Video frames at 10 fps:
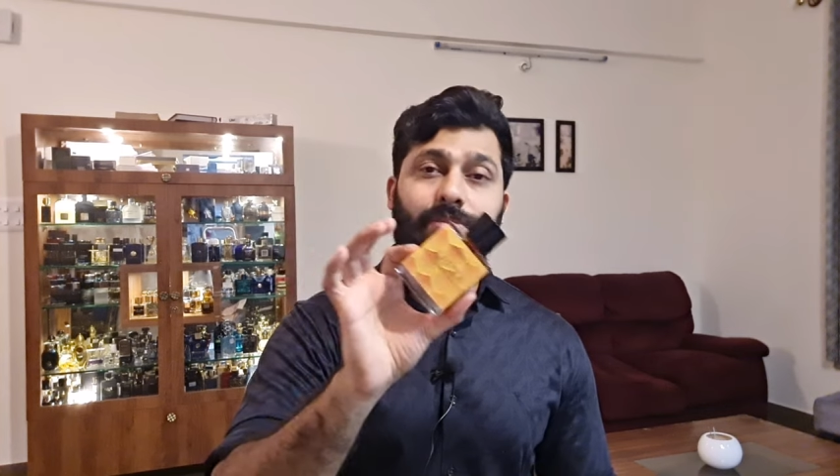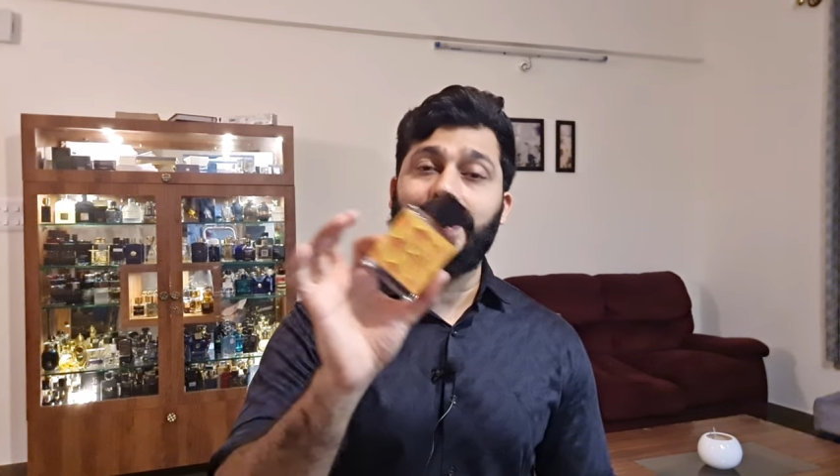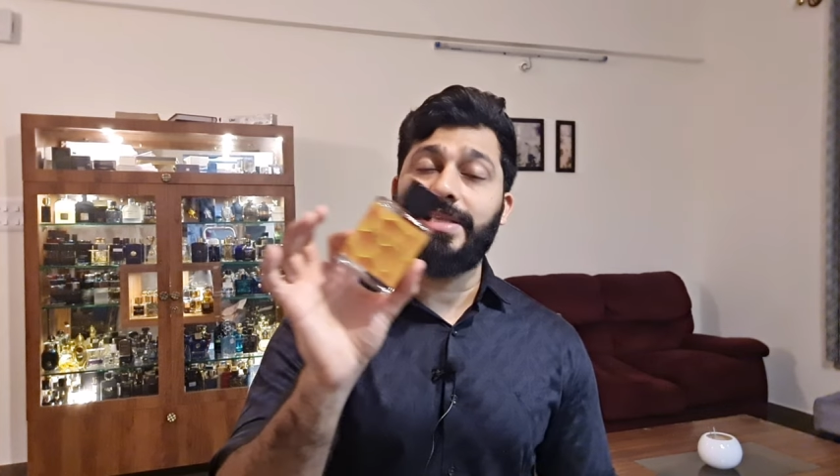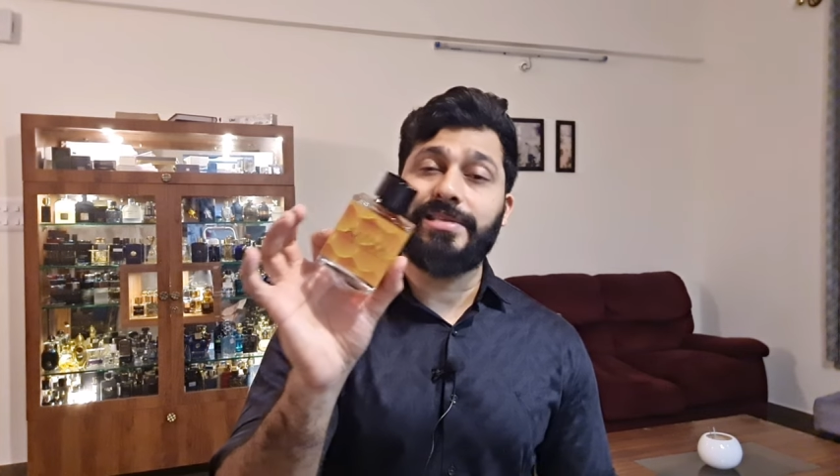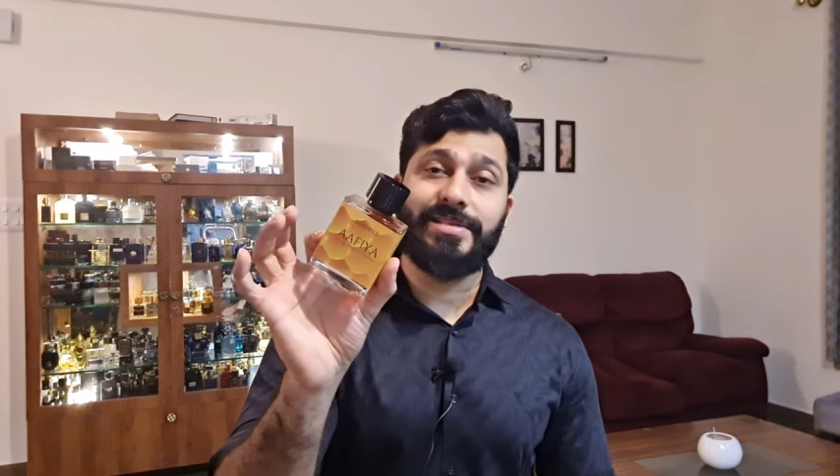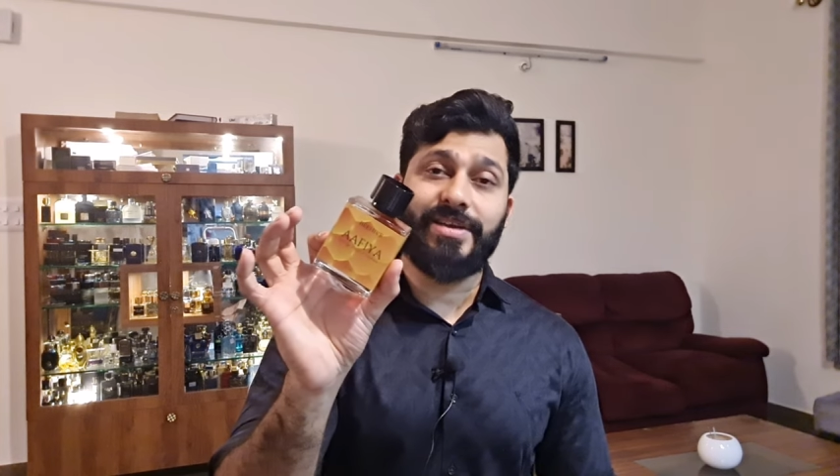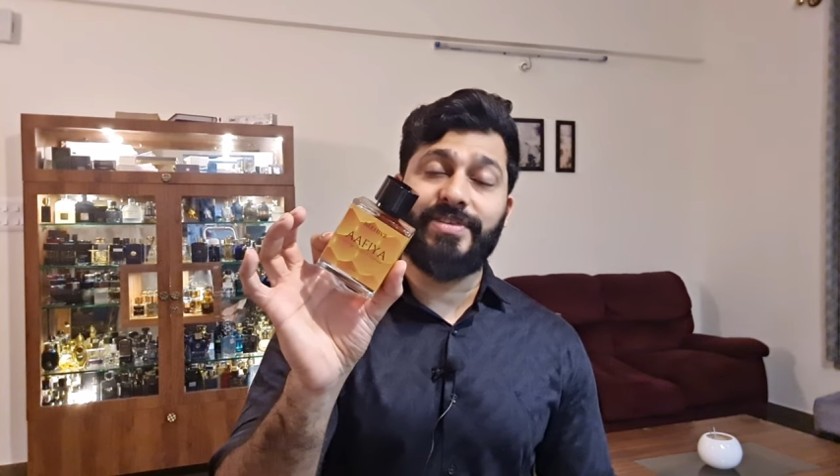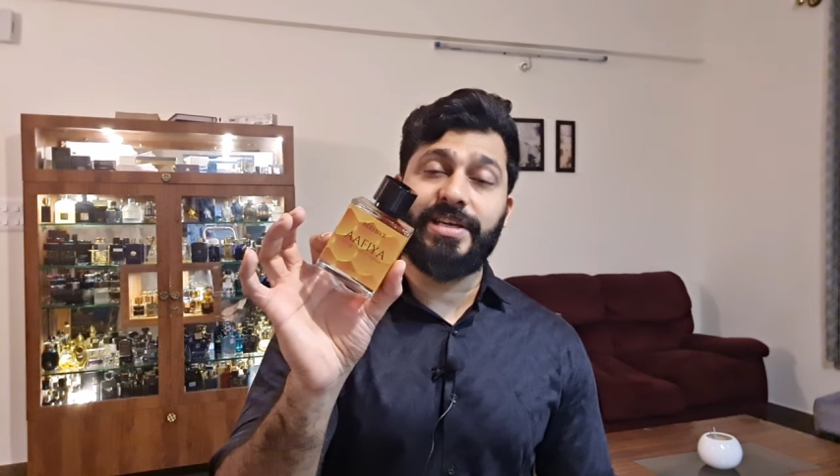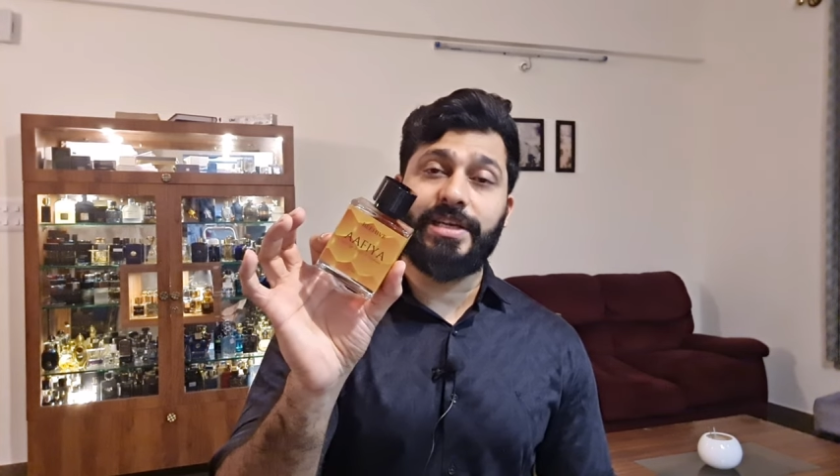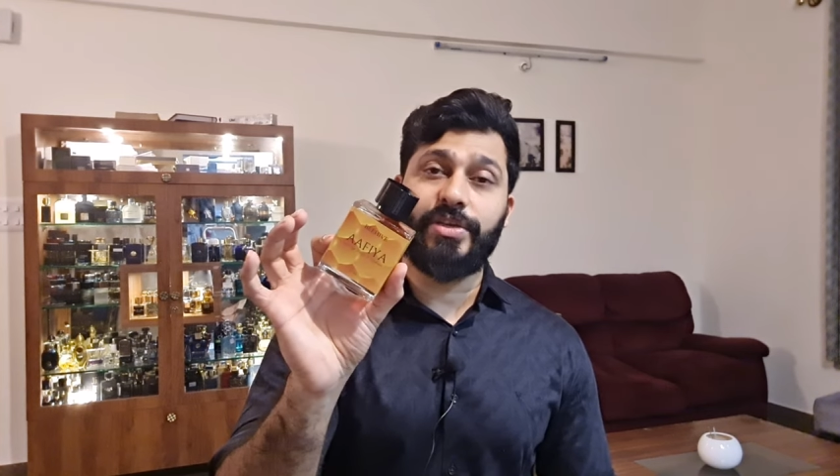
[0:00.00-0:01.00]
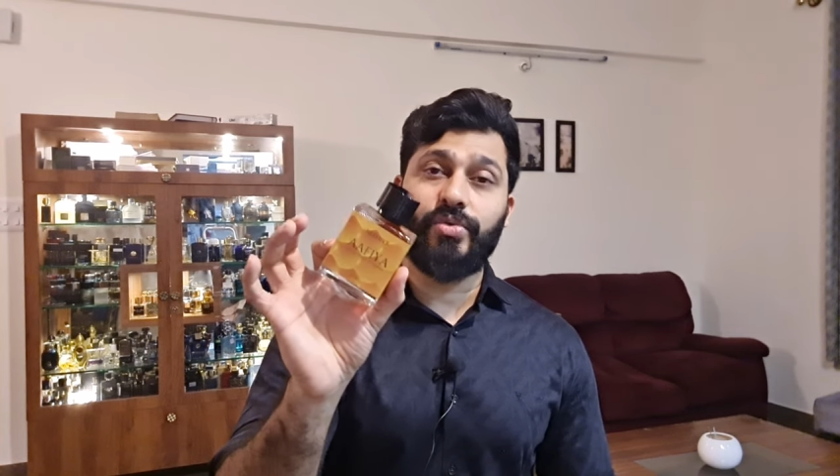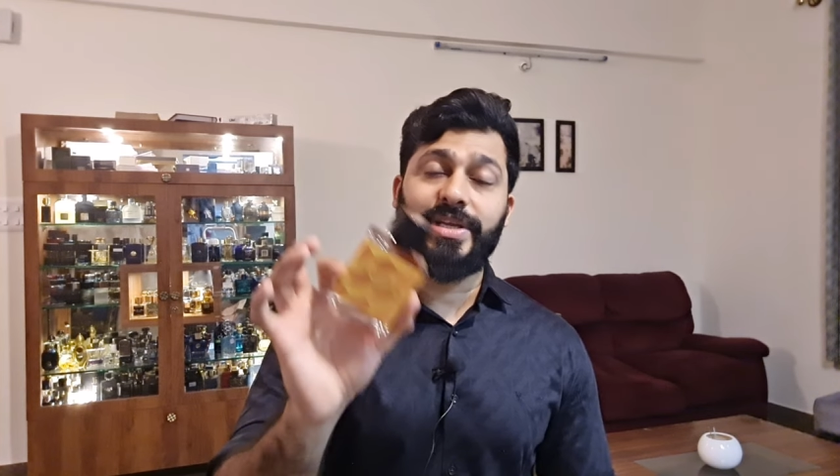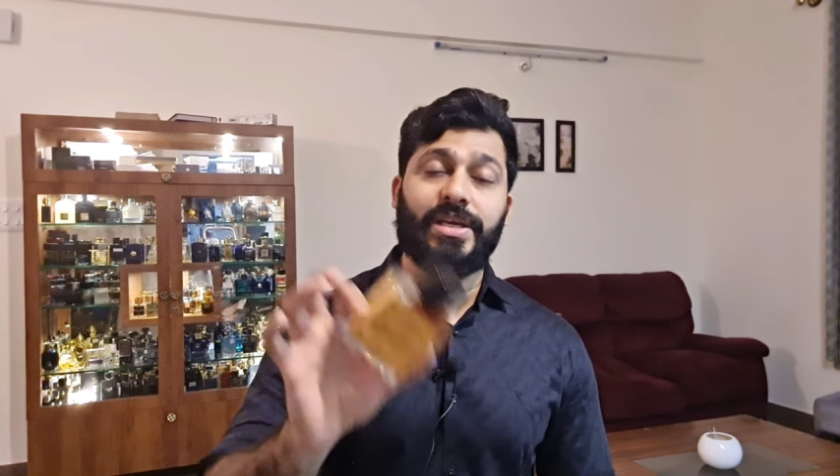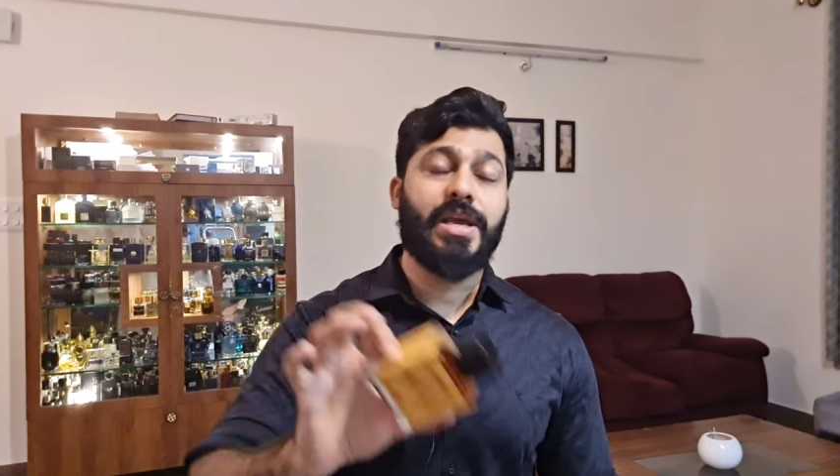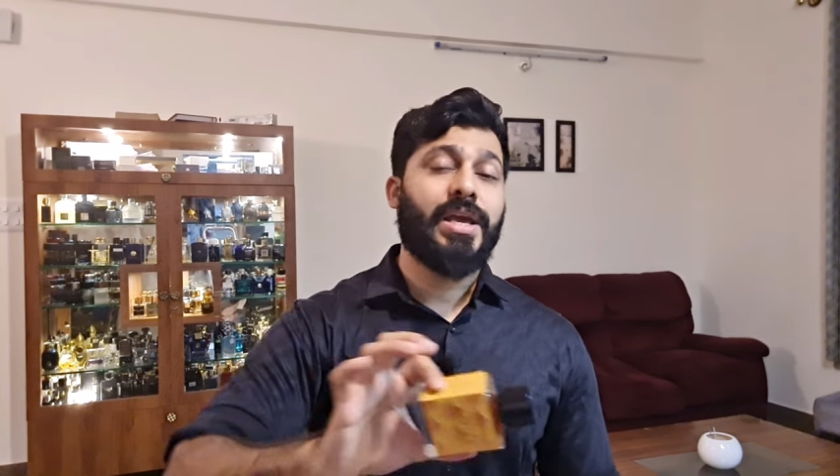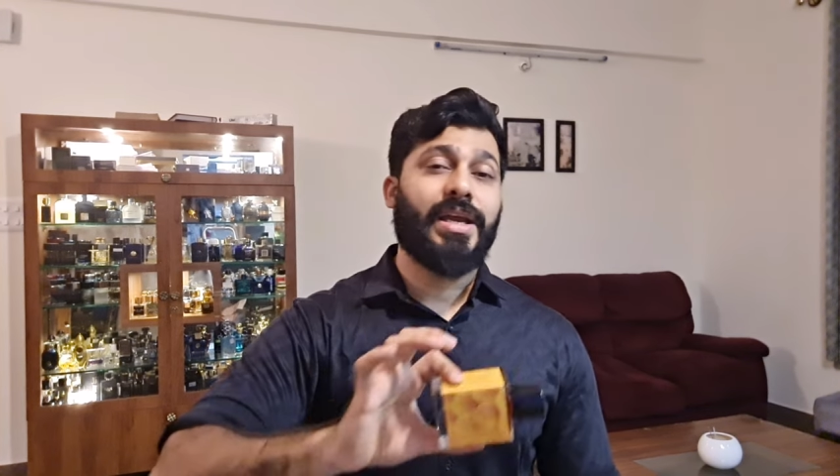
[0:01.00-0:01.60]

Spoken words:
smells definitely unique.